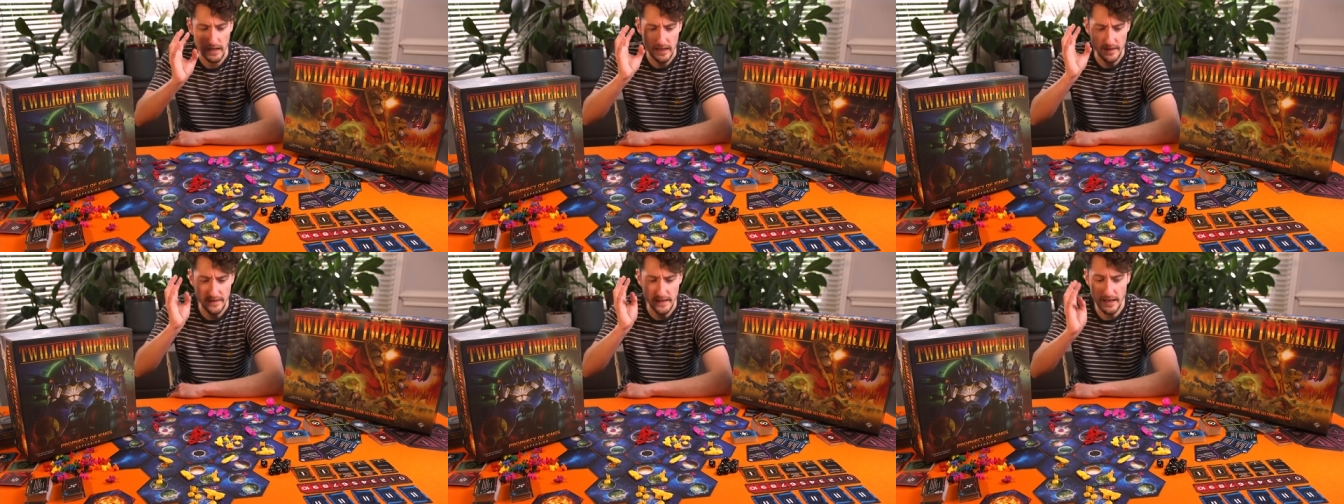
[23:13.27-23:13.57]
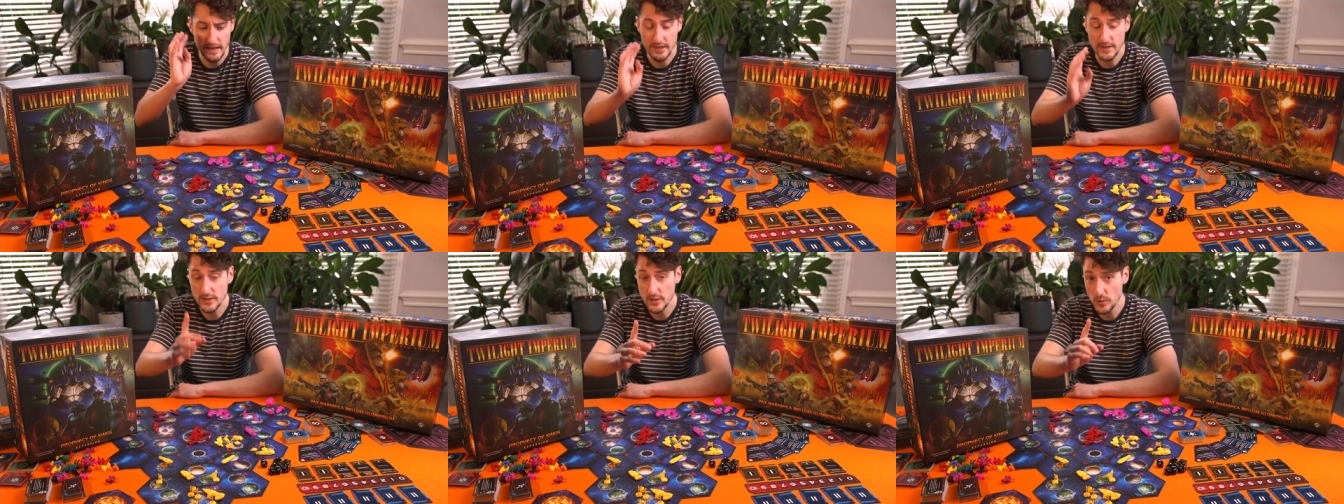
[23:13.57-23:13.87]

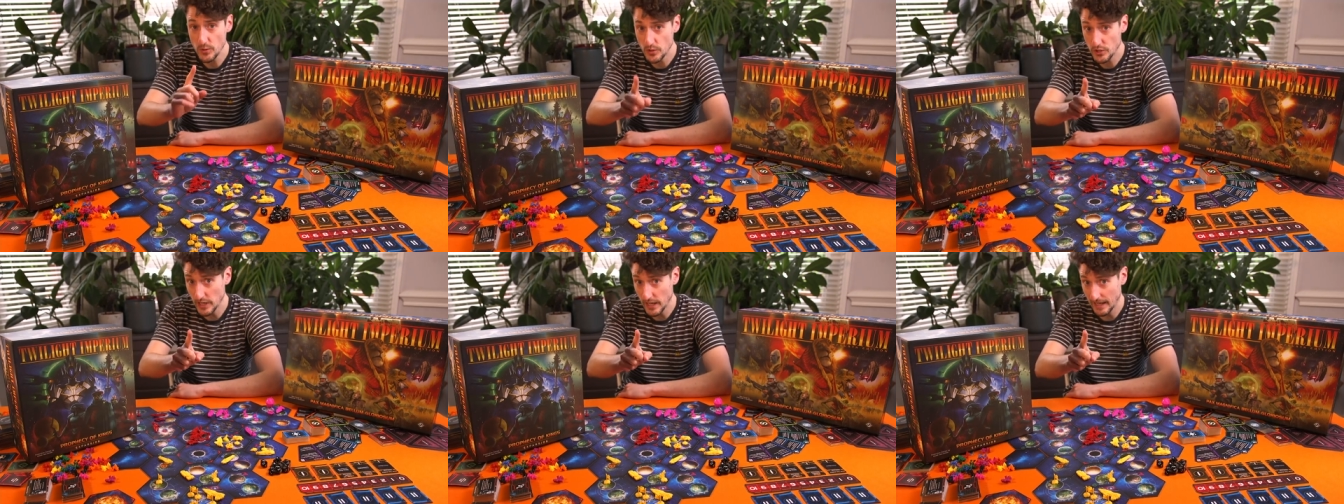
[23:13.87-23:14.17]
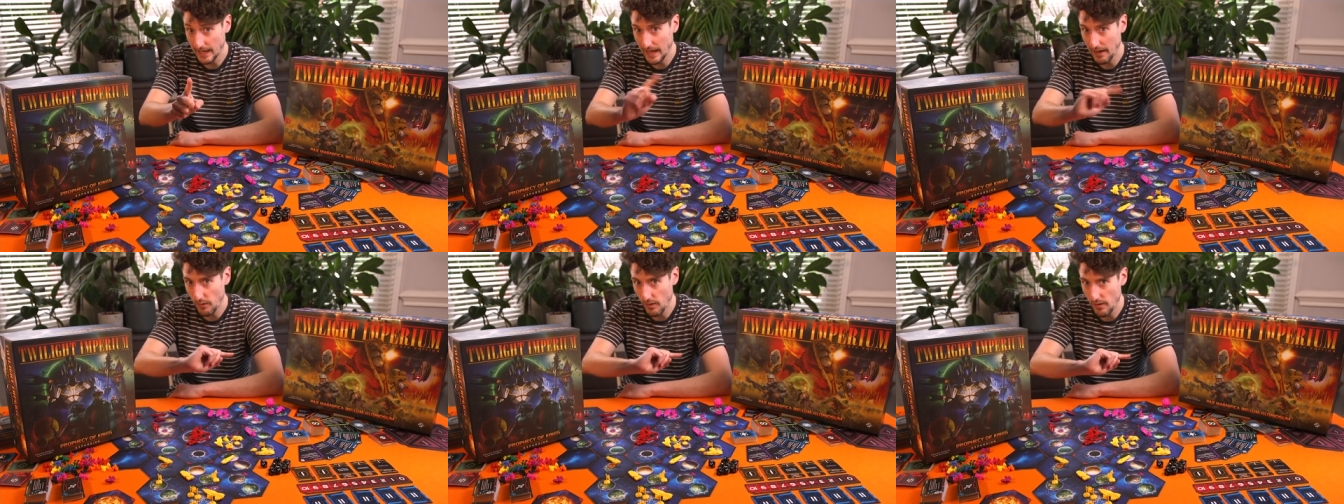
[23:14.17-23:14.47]
then do check
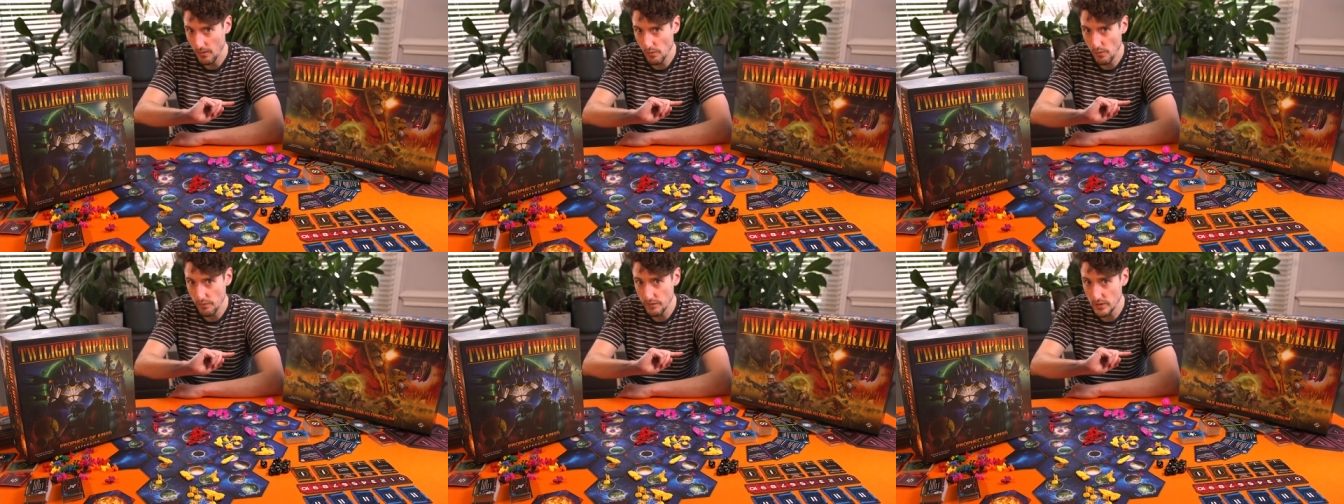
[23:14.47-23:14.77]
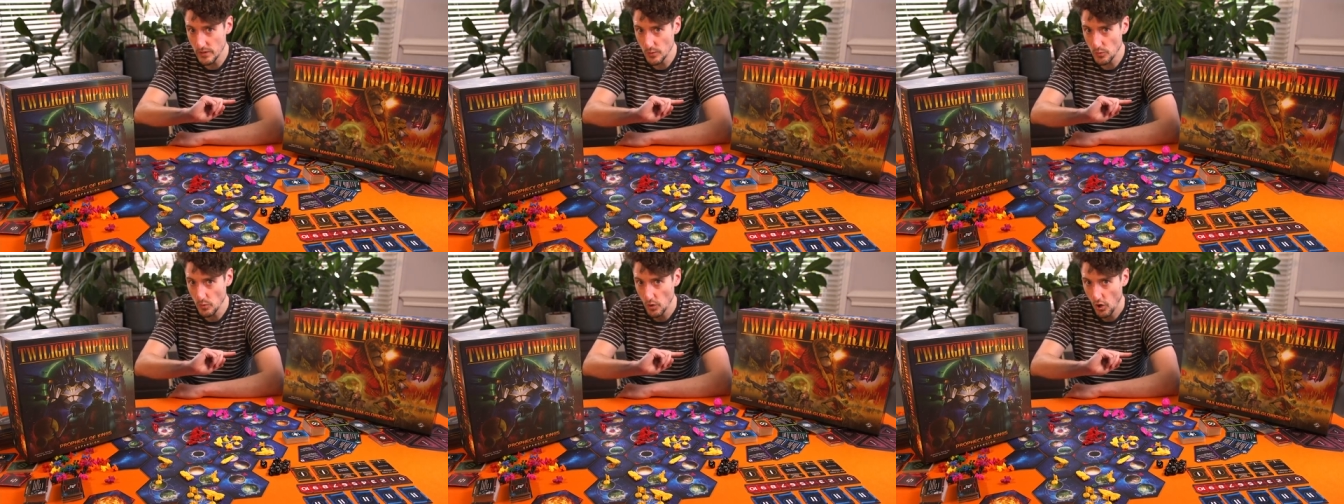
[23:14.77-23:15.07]
out our
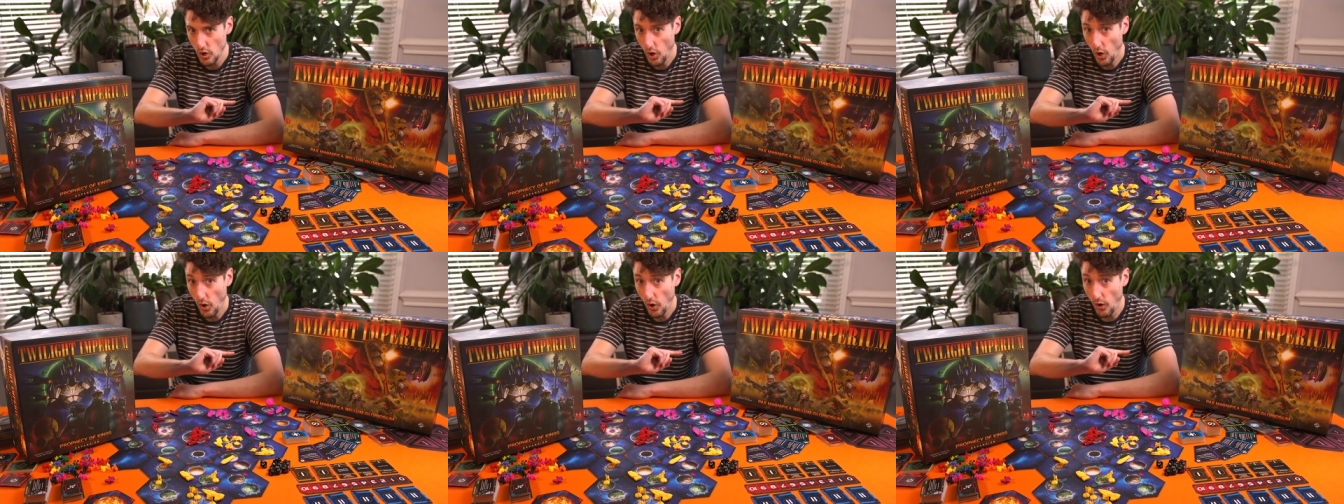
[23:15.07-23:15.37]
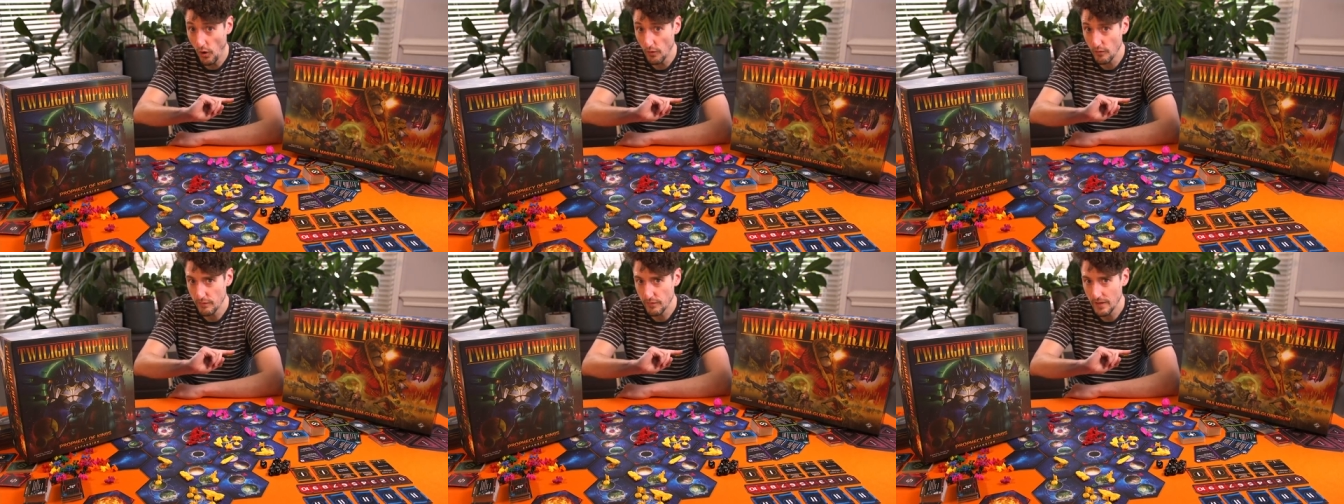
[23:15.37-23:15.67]
review
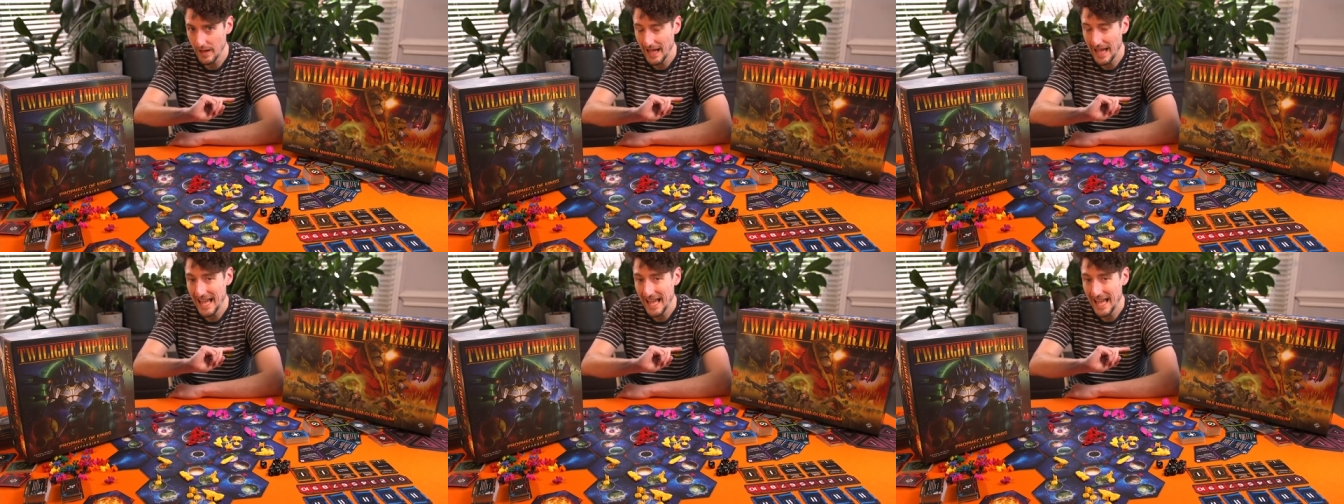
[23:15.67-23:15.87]
of